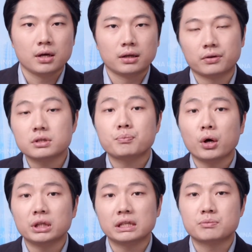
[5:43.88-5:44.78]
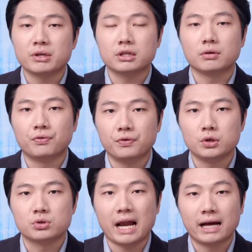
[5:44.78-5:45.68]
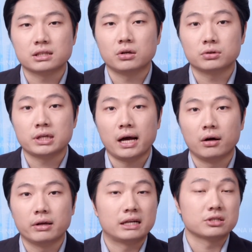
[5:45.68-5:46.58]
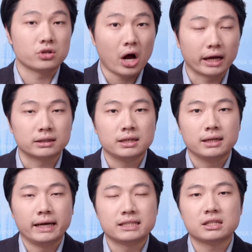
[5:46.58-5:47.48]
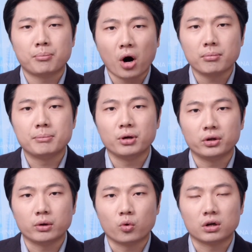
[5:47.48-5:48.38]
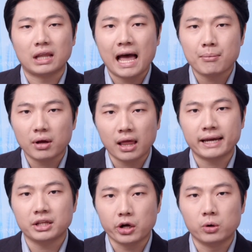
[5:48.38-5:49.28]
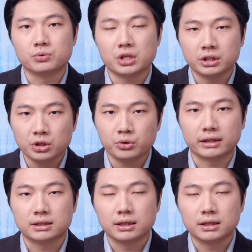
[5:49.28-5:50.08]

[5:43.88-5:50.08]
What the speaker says: Now, this building is being confused as a hotel. It is not. It's an apartment building where Lam likely owns a unit.